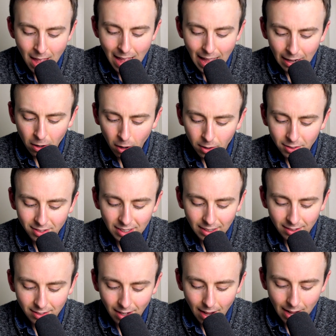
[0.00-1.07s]
and all
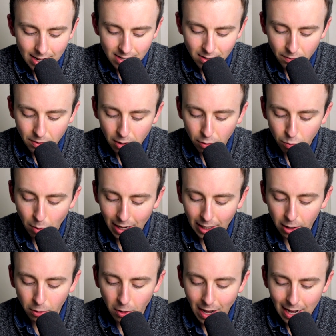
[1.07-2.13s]
six sides of this
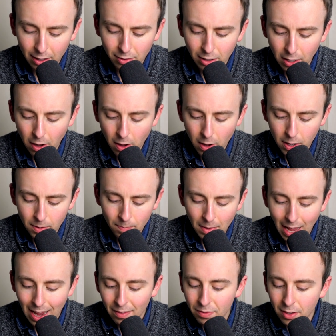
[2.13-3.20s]
regular hexagon
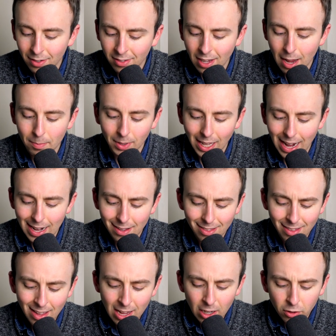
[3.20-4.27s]
have the same
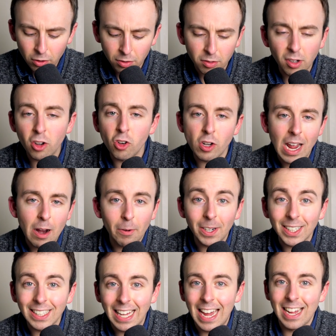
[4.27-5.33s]
length, just a
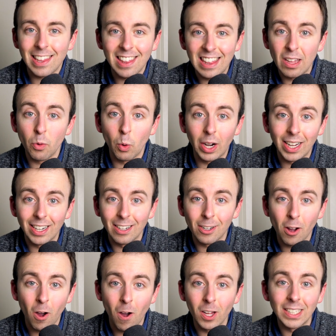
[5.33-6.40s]
generic length that we're going to
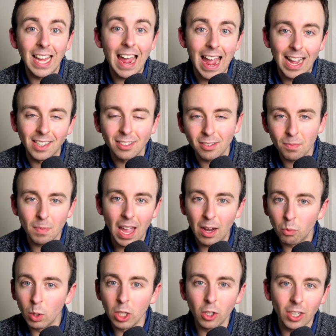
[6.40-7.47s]
call S,
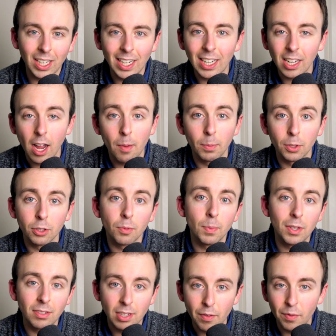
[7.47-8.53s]
and we'll look at a couple
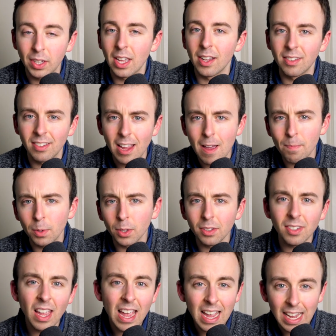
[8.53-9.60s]
specific
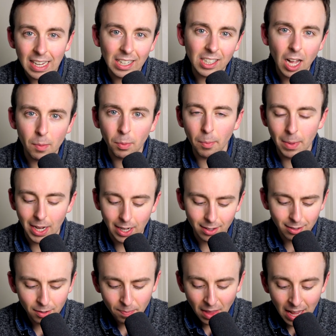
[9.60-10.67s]
examples in a couple minutes.